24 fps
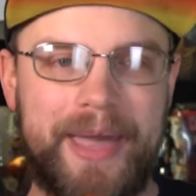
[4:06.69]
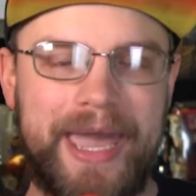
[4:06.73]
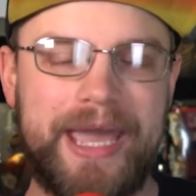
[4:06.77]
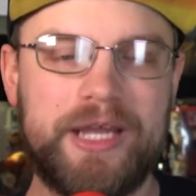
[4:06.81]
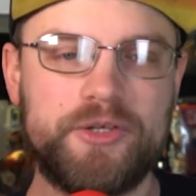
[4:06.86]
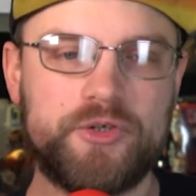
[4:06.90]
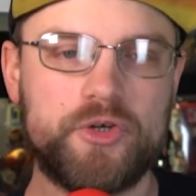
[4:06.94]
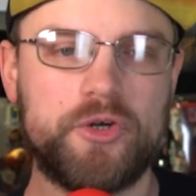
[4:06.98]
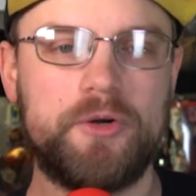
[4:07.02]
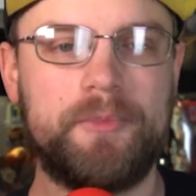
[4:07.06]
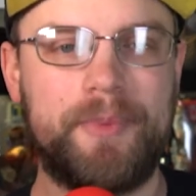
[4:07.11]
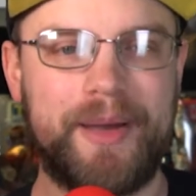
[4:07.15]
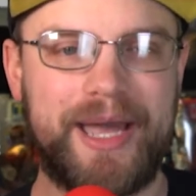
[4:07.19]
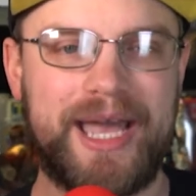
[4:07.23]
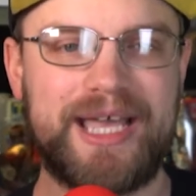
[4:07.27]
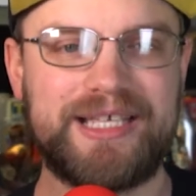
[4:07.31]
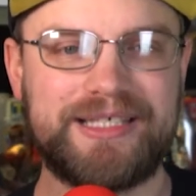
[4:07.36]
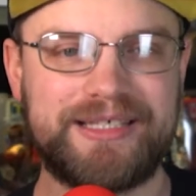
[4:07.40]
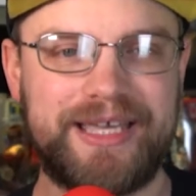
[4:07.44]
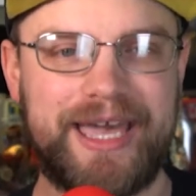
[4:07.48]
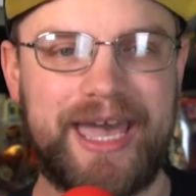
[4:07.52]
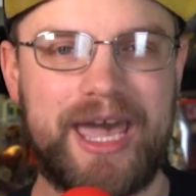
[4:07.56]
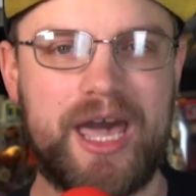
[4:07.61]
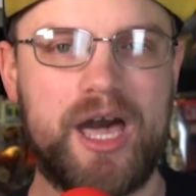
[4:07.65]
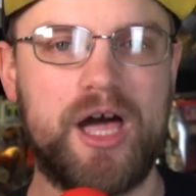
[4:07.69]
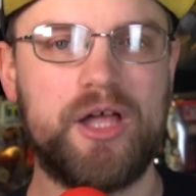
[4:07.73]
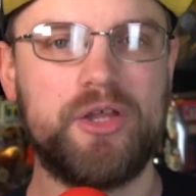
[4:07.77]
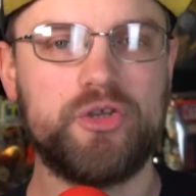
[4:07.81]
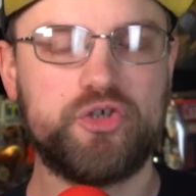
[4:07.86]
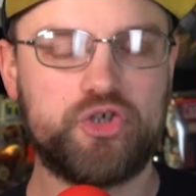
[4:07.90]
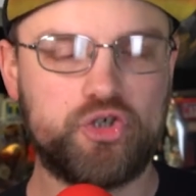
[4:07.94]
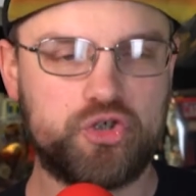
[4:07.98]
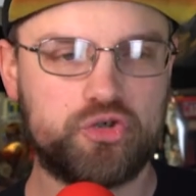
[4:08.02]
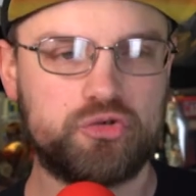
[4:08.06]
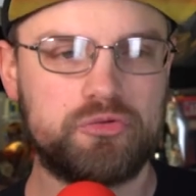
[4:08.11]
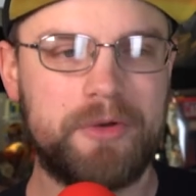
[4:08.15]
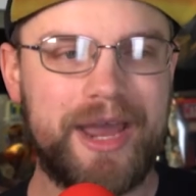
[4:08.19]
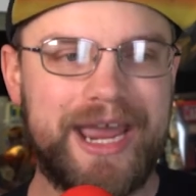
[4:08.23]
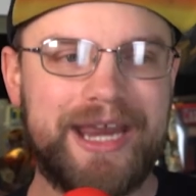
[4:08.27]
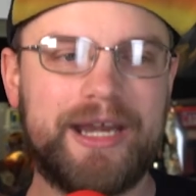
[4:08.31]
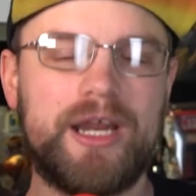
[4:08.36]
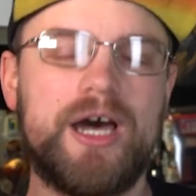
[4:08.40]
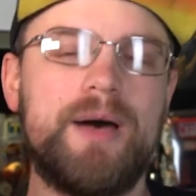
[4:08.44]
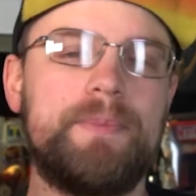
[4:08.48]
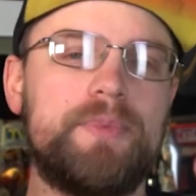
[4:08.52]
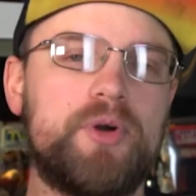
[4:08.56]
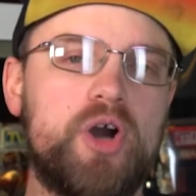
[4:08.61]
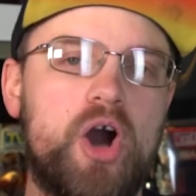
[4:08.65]
Pedro Pascal straight
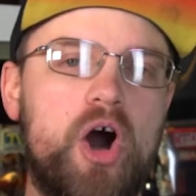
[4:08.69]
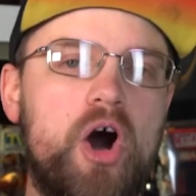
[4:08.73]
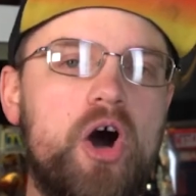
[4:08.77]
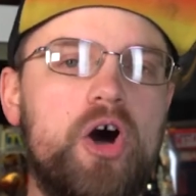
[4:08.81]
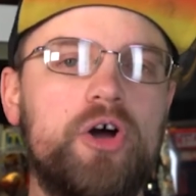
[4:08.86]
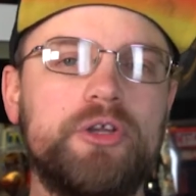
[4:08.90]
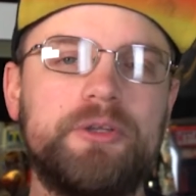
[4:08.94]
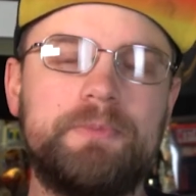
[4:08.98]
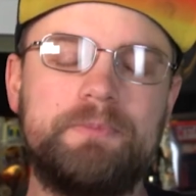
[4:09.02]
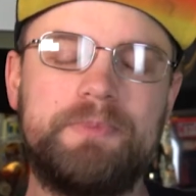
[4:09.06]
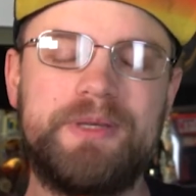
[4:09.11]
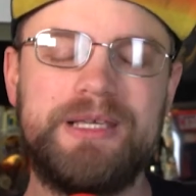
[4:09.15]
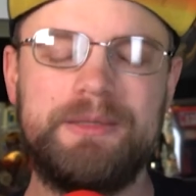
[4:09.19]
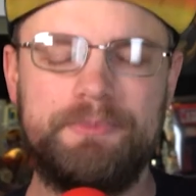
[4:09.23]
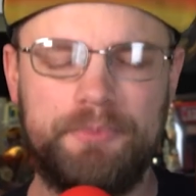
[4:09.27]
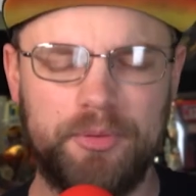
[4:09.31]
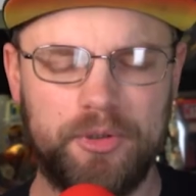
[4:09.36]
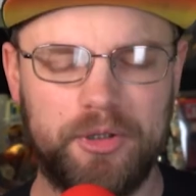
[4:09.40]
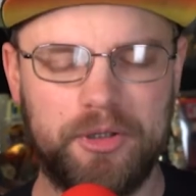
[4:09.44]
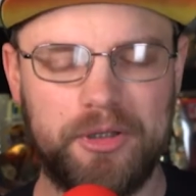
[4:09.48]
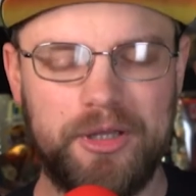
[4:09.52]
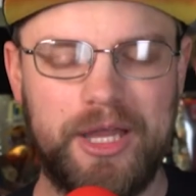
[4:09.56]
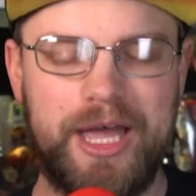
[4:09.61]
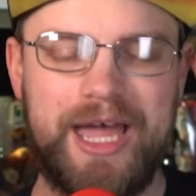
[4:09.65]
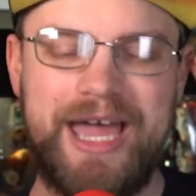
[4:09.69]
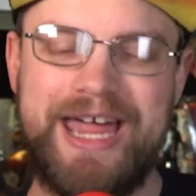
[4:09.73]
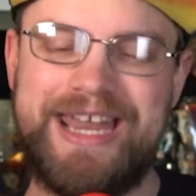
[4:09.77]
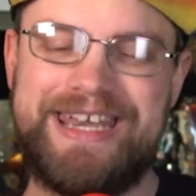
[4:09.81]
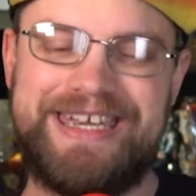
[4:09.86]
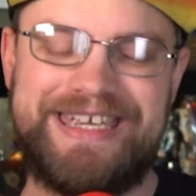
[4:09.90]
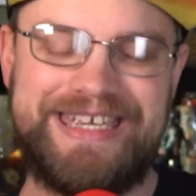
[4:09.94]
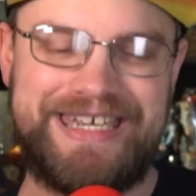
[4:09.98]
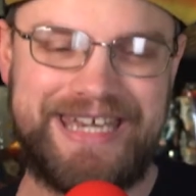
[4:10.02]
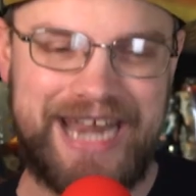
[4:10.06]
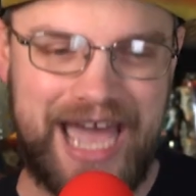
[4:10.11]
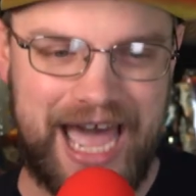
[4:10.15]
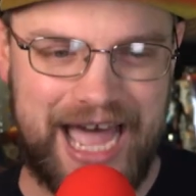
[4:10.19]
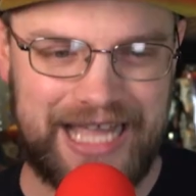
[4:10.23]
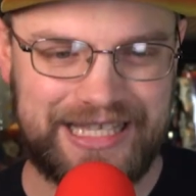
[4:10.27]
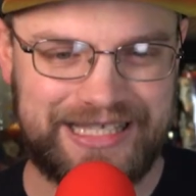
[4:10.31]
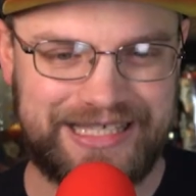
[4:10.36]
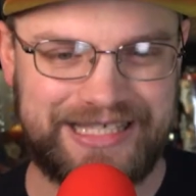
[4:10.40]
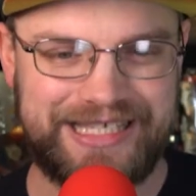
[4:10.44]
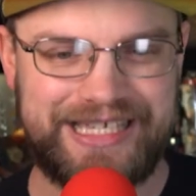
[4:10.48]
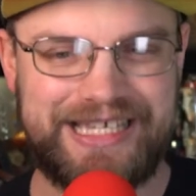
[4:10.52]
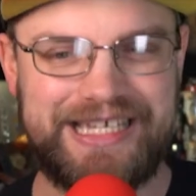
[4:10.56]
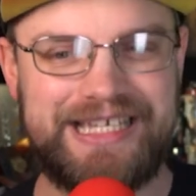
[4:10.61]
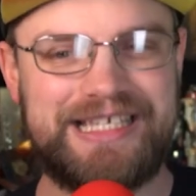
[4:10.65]
up called people
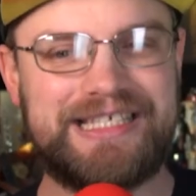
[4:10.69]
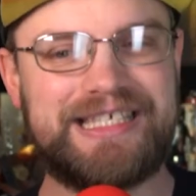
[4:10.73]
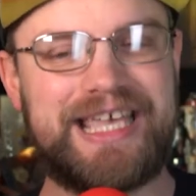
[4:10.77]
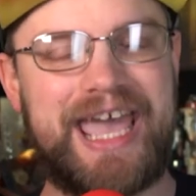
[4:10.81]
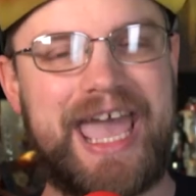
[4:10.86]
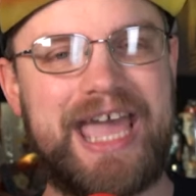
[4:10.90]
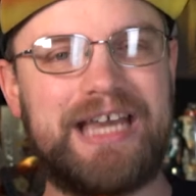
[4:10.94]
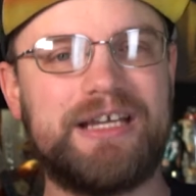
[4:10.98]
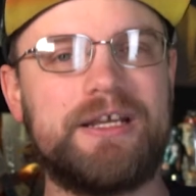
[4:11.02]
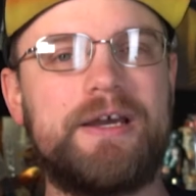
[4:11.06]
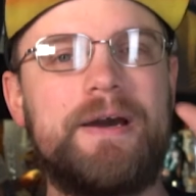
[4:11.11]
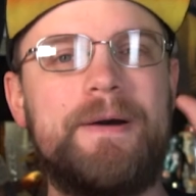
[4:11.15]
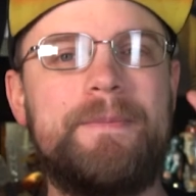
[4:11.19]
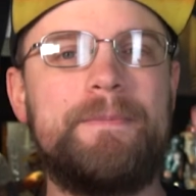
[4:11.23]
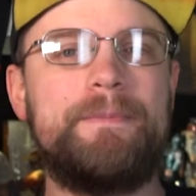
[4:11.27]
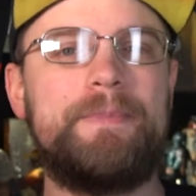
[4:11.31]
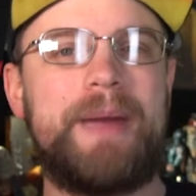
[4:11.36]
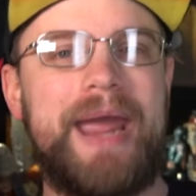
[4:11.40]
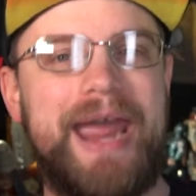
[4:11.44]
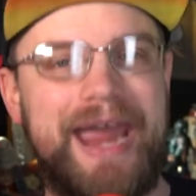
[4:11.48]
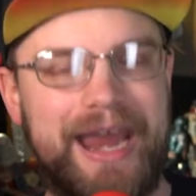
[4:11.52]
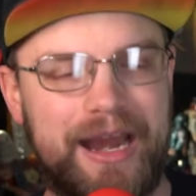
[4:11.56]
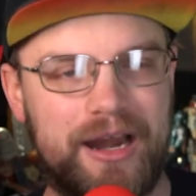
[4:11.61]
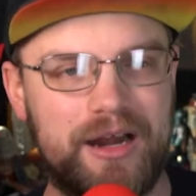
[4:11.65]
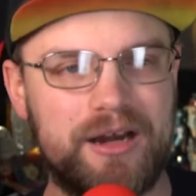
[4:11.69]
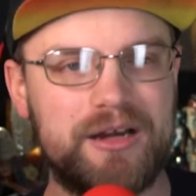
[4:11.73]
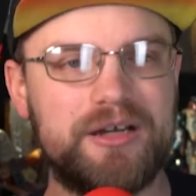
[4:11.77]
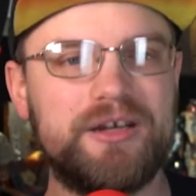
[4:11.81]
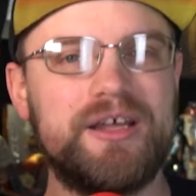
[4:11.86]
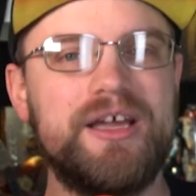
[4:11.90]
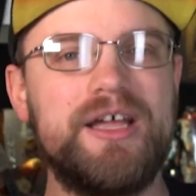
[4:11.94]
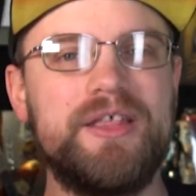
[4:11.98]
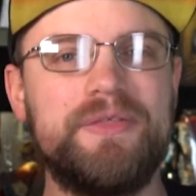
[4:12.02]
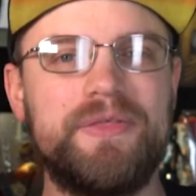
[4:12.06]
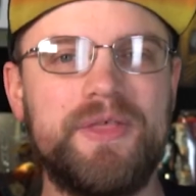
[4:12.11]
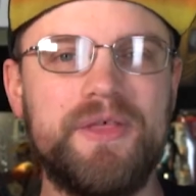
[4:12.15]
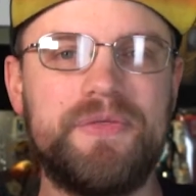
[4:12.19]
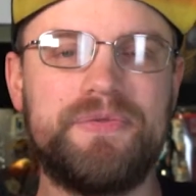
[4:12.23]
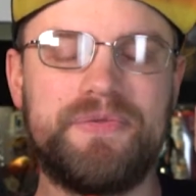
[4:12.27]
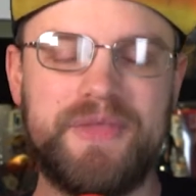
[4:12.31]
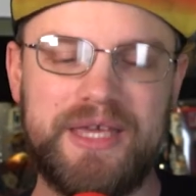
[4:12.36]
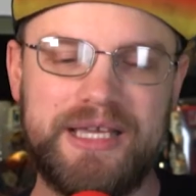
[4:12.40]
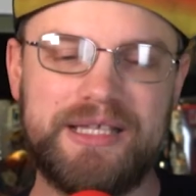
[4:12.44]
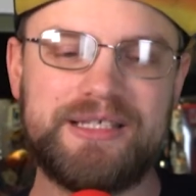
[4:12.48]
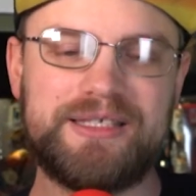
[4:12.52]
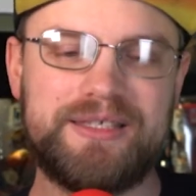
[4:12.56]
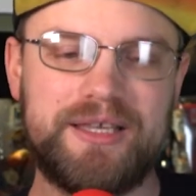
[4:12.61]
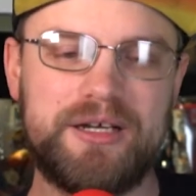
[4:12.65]
Nazis and compared the
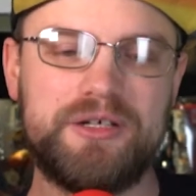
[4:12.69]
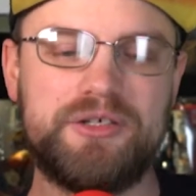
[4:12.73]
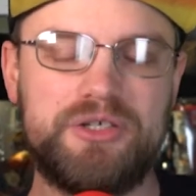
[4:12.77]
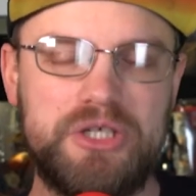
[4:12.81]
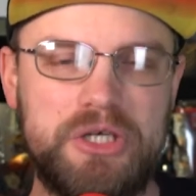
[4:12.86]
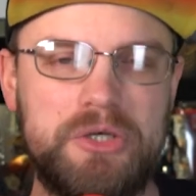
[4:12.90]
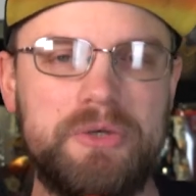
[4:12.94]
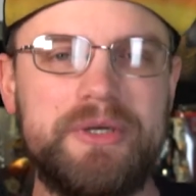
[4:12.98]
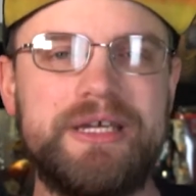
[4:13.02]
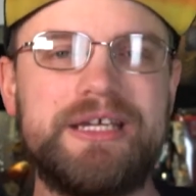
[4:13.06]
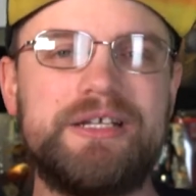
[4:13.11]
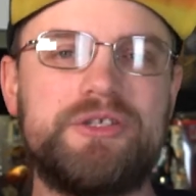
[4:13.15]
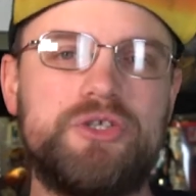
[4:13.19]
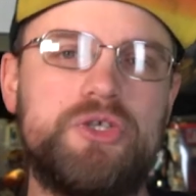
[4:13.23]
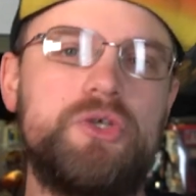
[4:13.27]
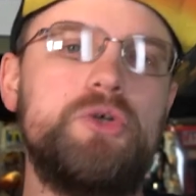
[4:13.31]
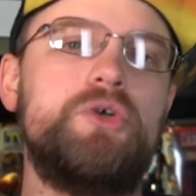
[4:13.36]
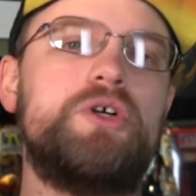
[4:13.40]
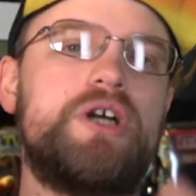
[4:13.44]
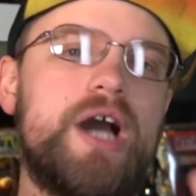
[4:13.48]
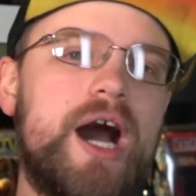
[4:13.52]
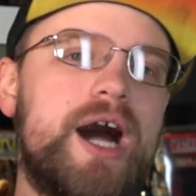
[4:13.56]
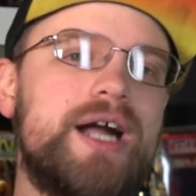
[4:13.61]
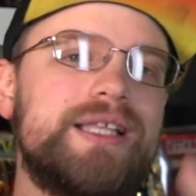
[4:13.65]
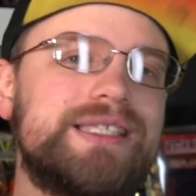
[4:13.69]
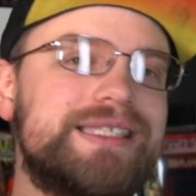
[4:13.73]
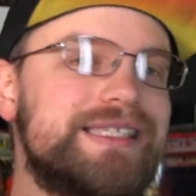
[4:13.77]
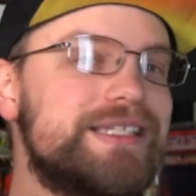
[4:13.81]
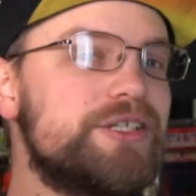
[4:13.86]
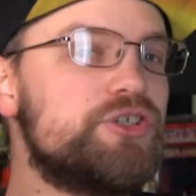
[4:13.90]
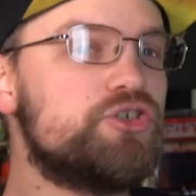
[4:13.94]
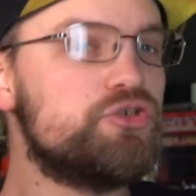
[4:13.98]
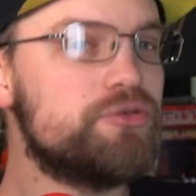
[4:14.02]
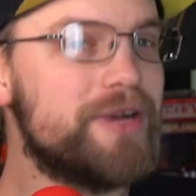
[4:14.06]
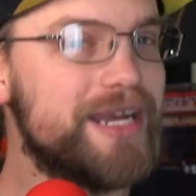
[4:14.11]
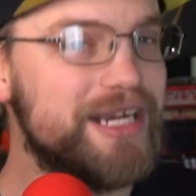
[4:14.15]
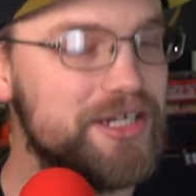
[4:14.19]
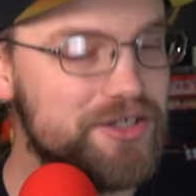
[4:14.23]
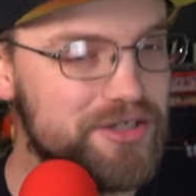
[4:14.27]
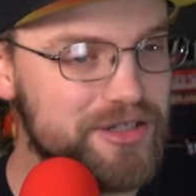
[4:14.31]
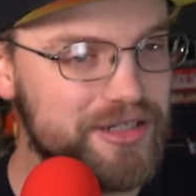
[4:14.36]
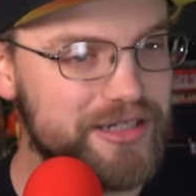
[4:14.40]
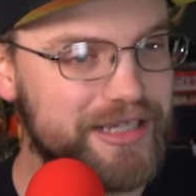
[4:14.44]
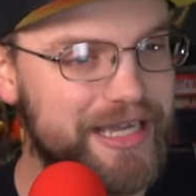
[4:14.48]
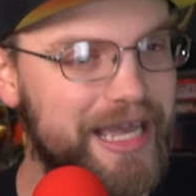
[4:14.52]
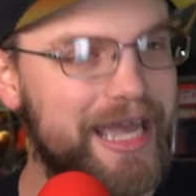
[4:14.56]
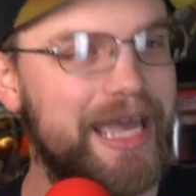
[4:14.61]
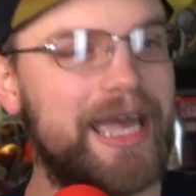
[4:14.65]
things they're doing to
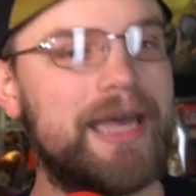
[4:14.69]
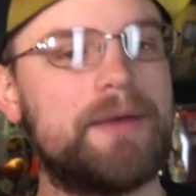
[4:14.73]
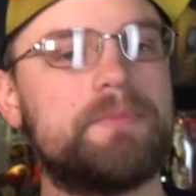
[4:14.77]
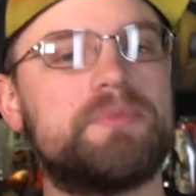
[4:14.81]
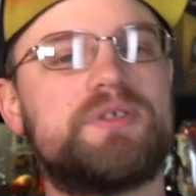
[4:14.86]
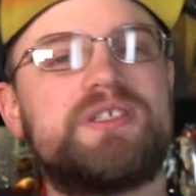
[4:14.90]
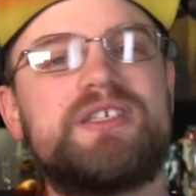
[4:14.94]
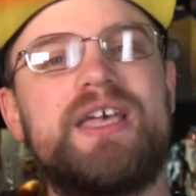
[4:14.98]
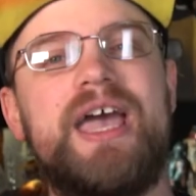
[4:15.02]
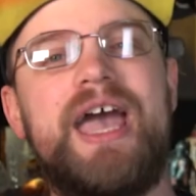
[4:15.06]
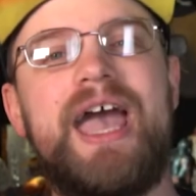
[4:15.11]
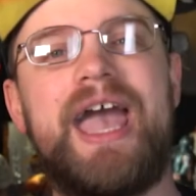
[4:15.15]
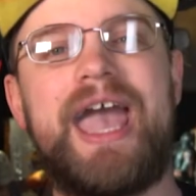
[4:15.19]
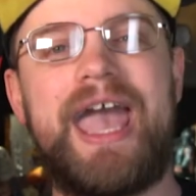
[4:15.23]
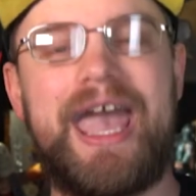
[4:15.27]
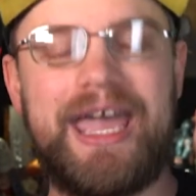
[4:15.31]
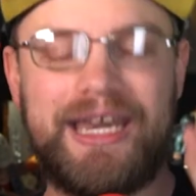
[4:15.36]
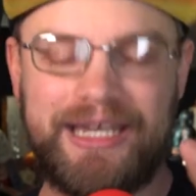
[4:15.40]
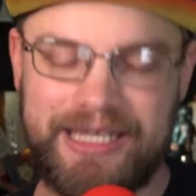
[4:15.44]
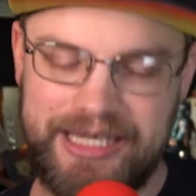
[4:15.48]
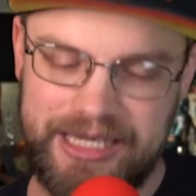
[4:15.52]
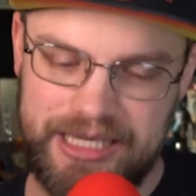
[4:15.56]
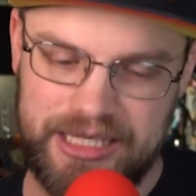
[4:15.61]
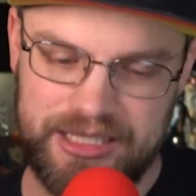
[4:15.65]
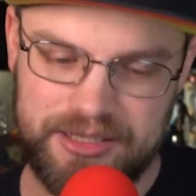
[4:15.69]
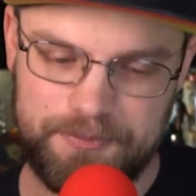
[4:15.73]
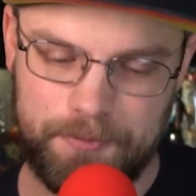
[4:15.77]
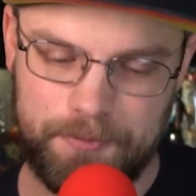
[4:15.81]
concentration camps, and he's